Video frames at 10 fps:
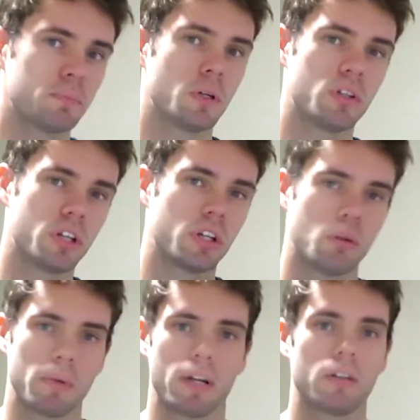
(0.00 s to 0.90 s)
particulate
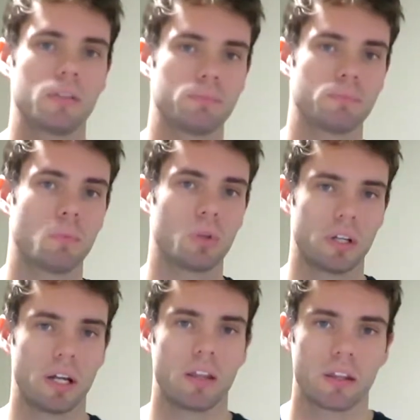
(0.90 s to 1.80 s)
matter more than
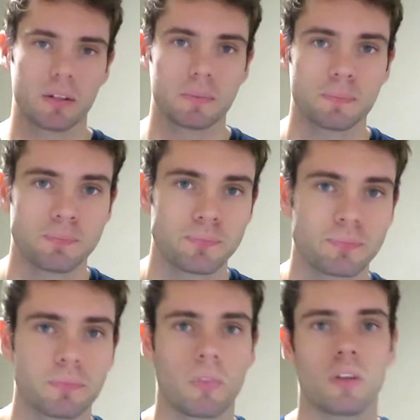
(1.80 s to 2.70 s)
anything,
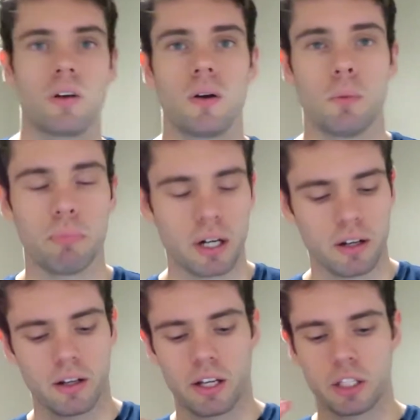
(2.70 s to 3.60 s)

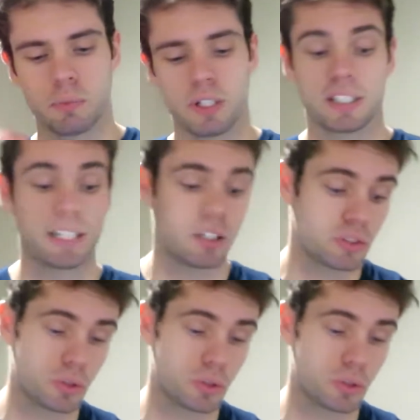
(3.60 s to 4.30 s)
but it's been said